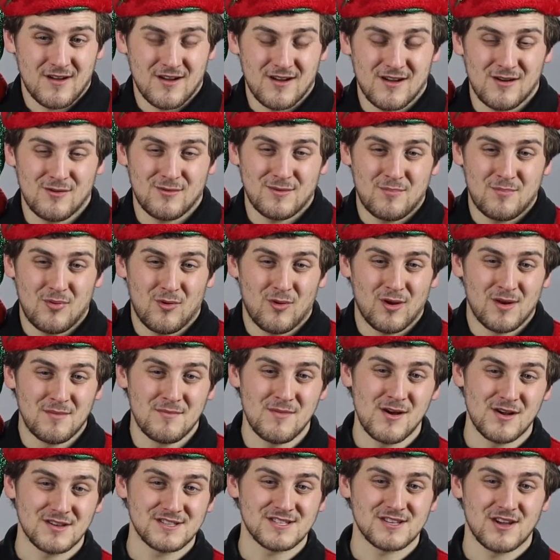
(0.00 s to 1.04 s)
when put on a
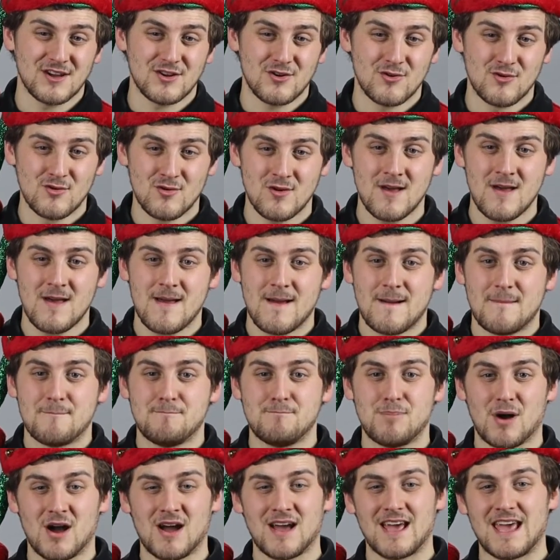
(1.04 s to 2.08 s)
motorcycle,
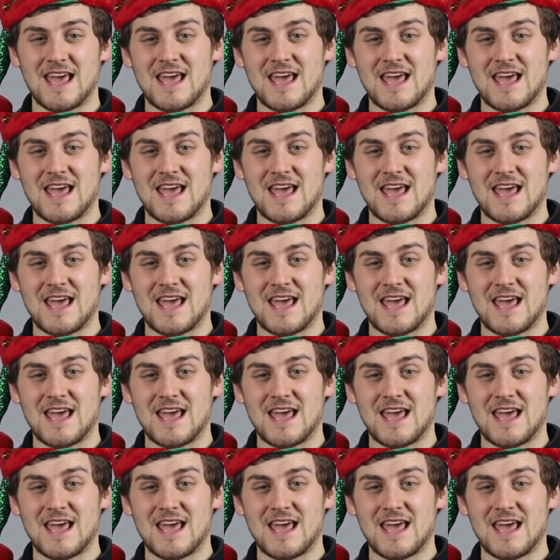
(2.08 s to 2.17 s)
but